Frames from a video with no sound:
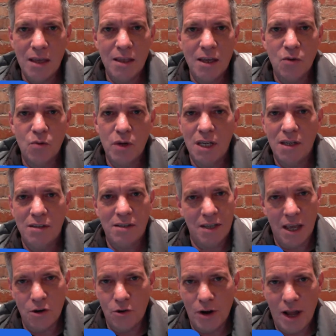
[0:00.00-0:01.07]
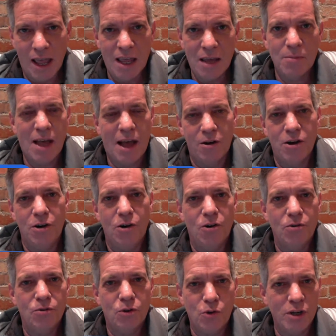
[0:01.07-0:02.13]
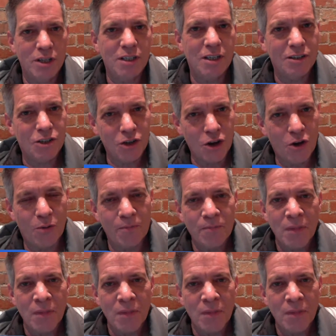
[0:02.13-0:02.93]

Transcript: that we say your name out here on Chris's show?